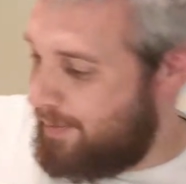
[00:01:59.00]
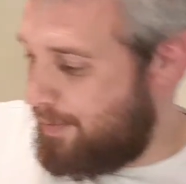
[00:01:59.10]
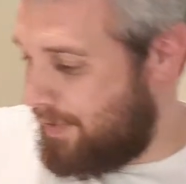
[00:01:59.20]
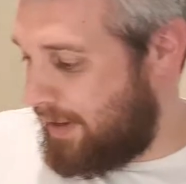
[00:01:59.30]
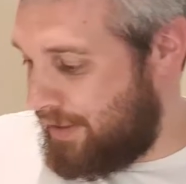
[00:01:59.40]

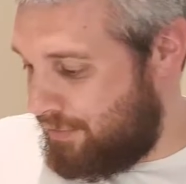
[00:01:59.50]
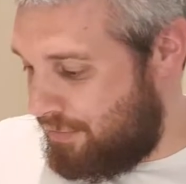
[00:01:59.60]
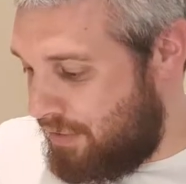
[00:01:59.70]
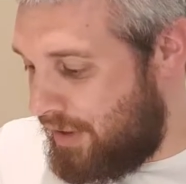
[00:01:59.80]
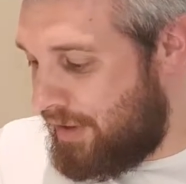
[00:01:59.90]
That is
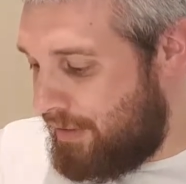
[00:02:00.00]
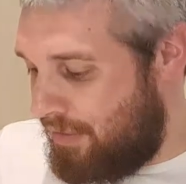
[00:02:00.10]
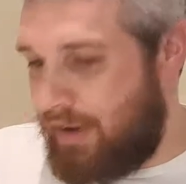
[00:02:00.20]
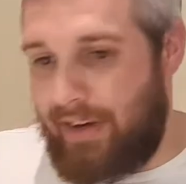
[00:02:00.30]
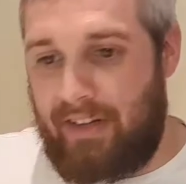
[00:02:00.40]
really,
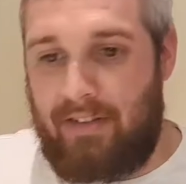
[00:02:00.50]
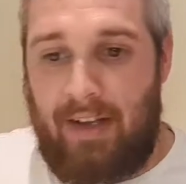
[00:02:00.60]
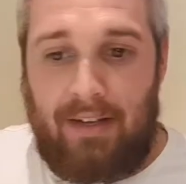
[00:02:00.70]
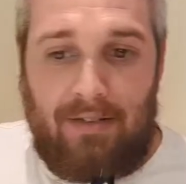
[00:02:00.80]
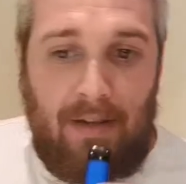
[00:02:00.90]
really
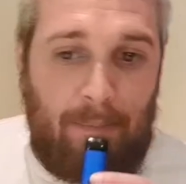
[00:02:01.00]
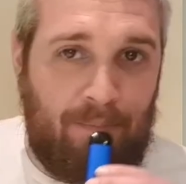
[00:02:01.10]
tasty.